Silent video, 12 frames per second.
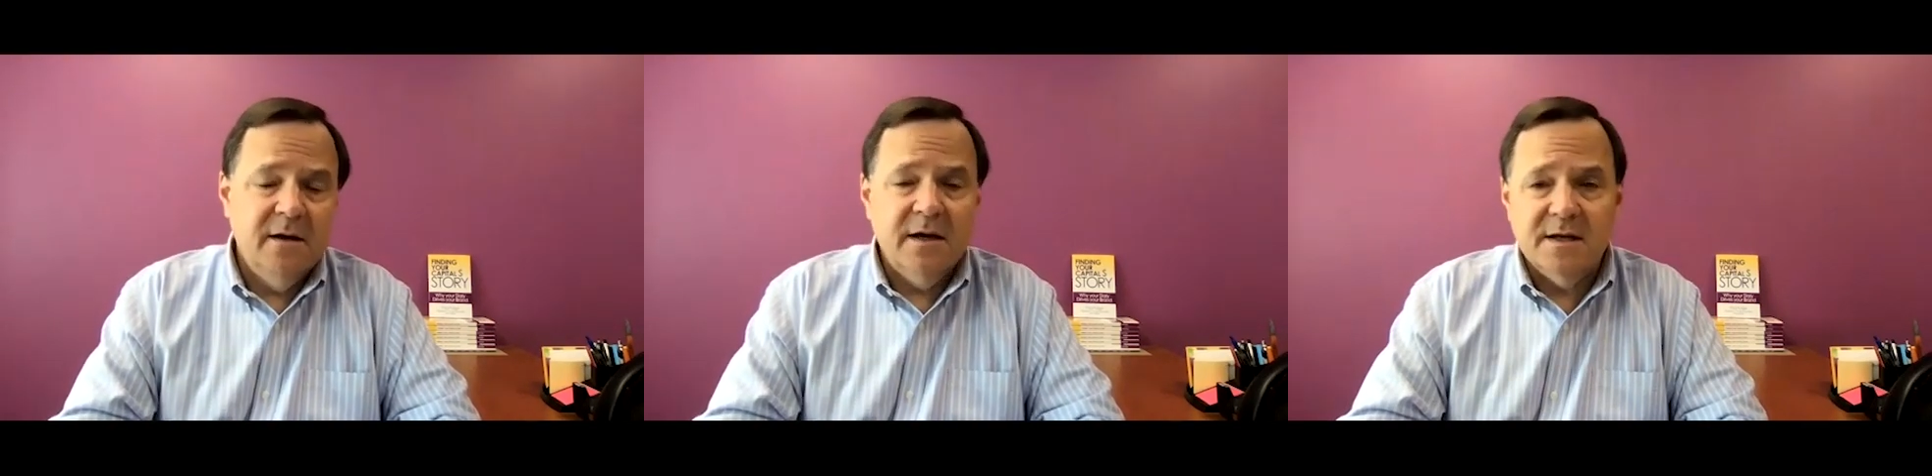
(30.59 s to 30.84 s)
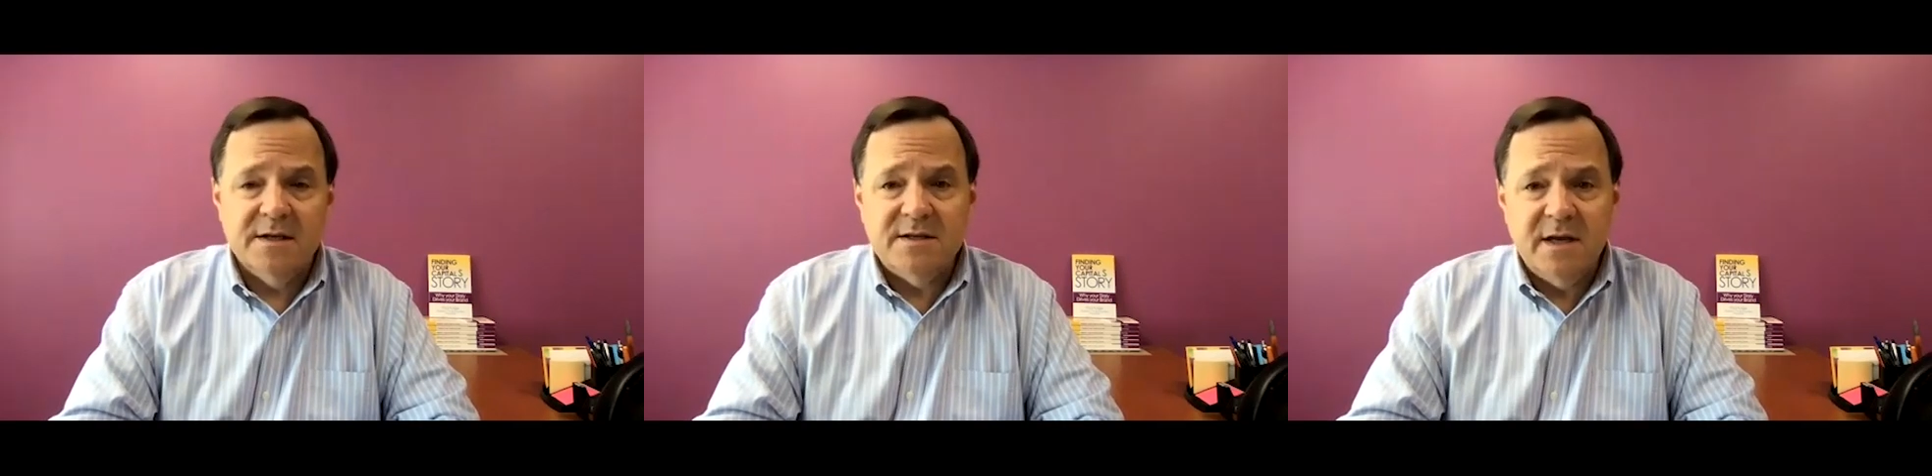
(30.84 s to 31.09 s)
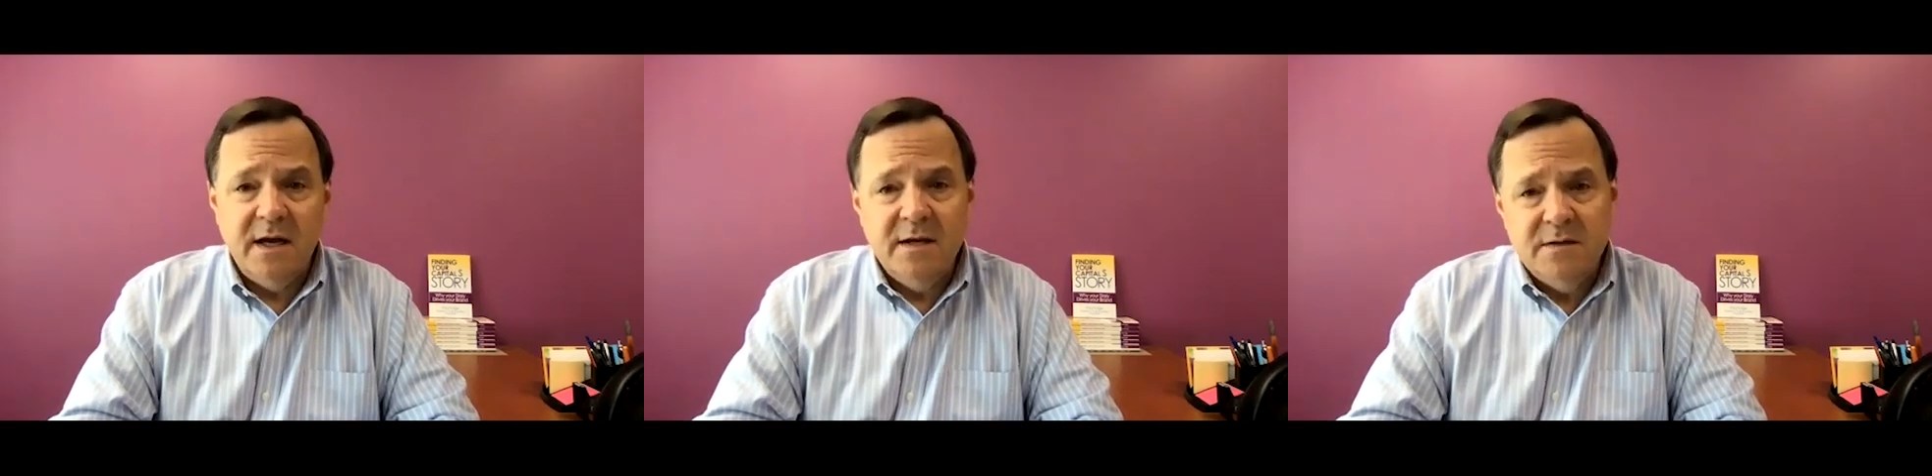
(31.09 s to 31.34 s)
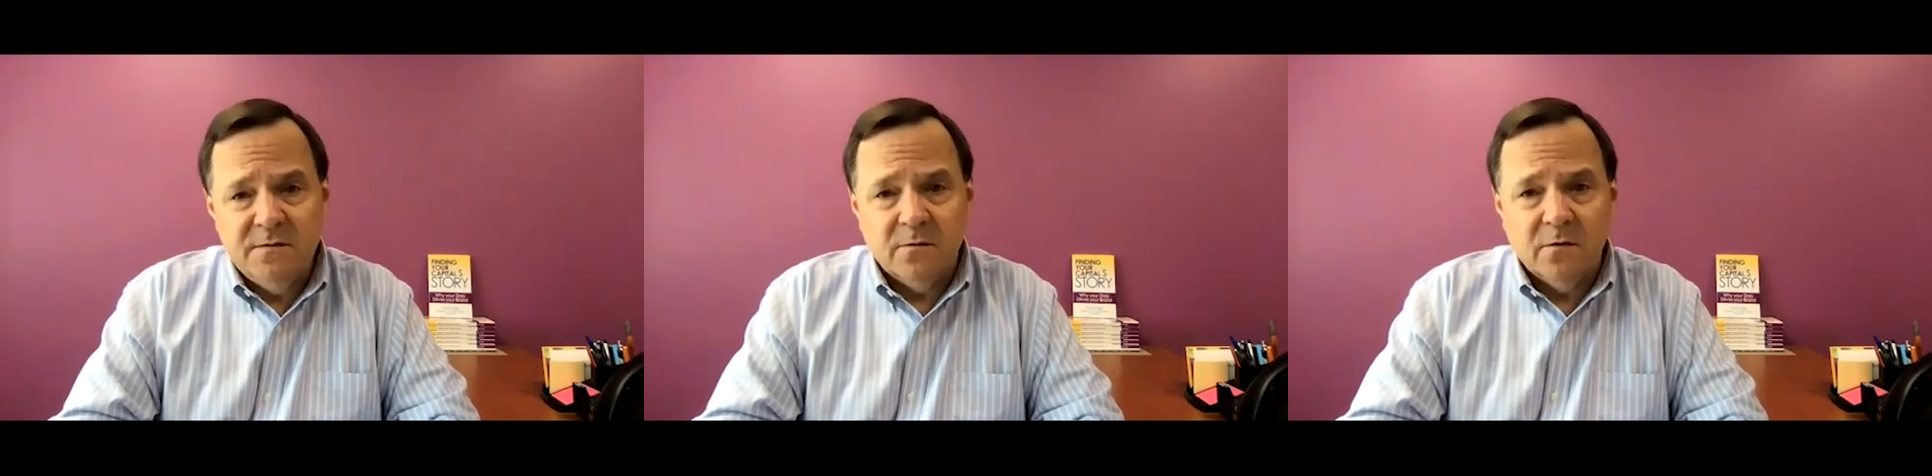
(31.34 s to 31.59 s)
It
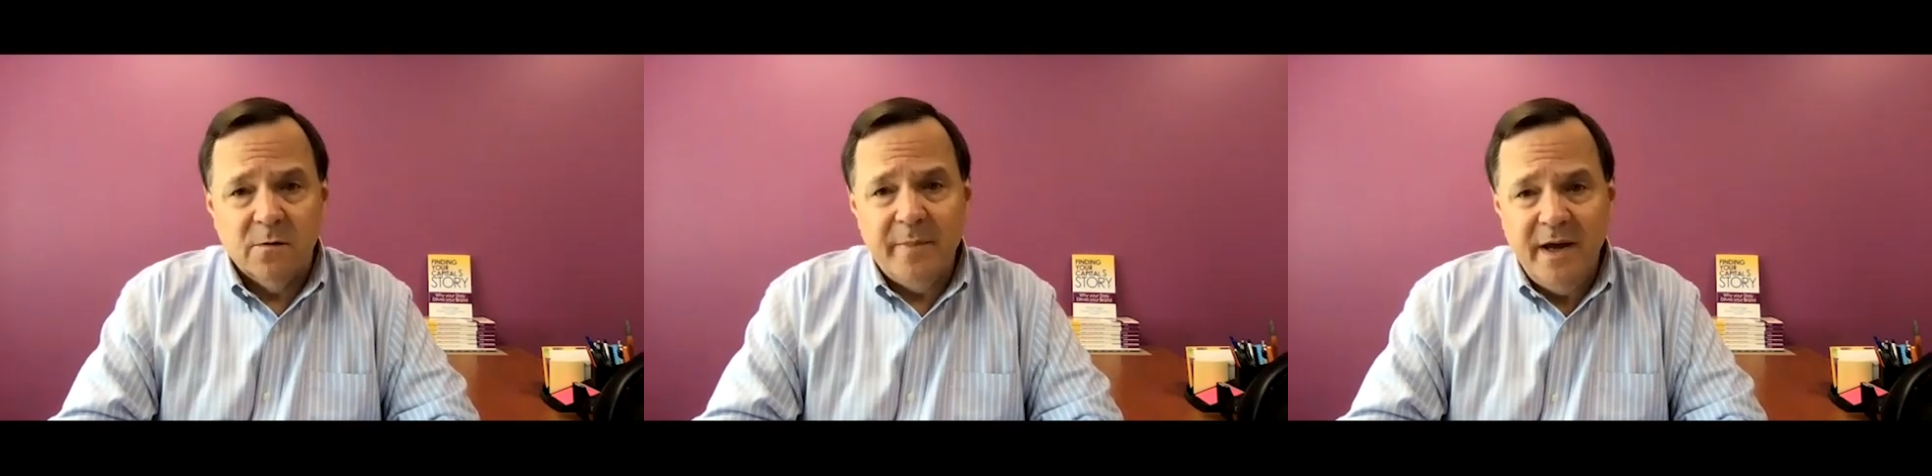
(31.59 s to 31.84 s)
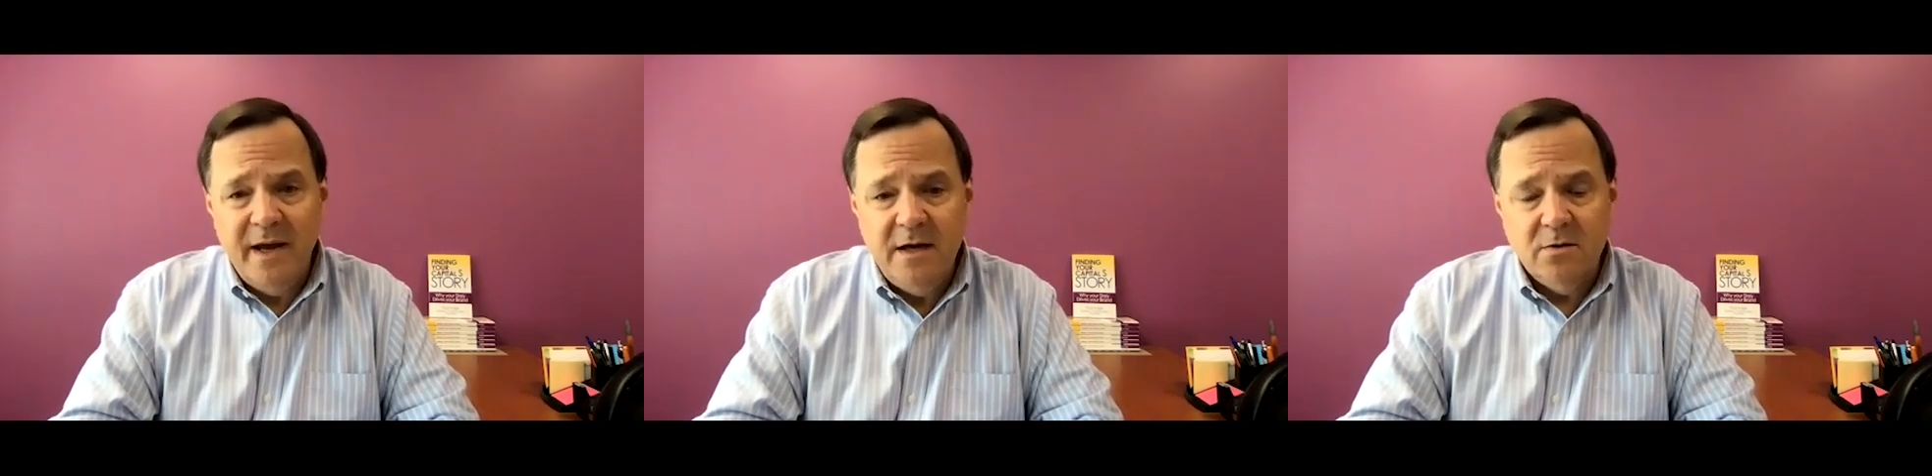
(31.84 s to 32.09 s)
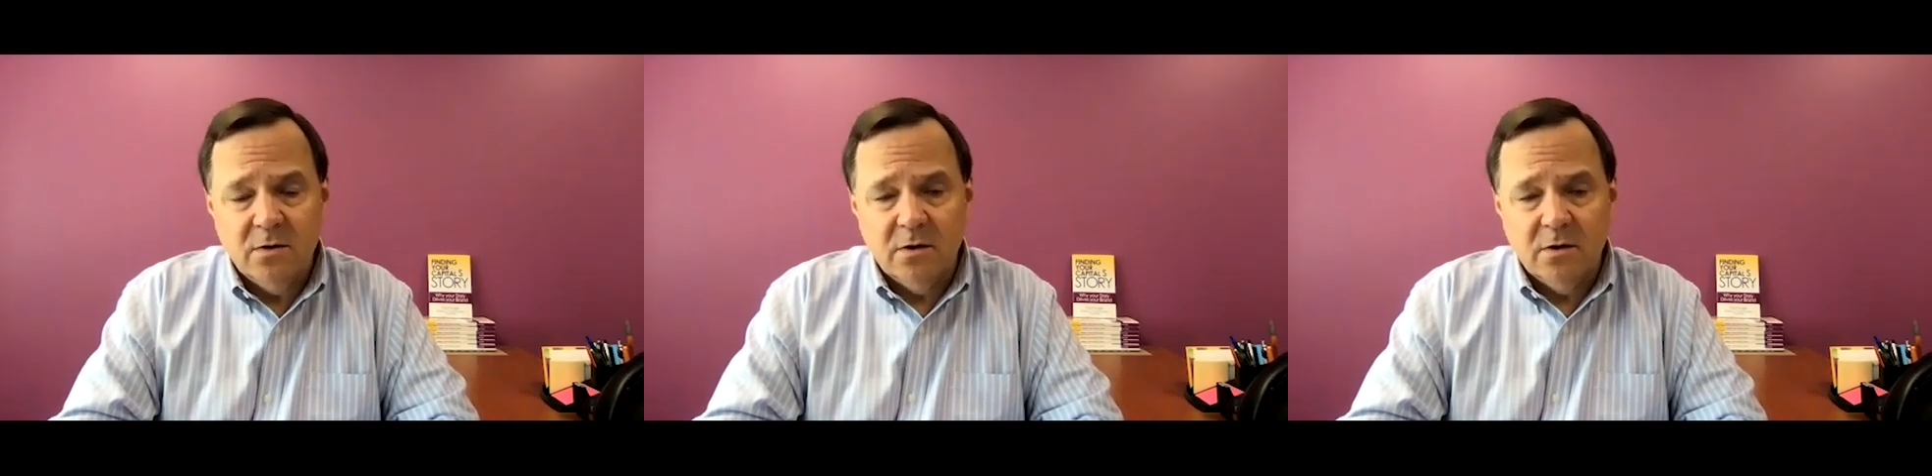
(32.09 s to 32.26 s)
stands for paid,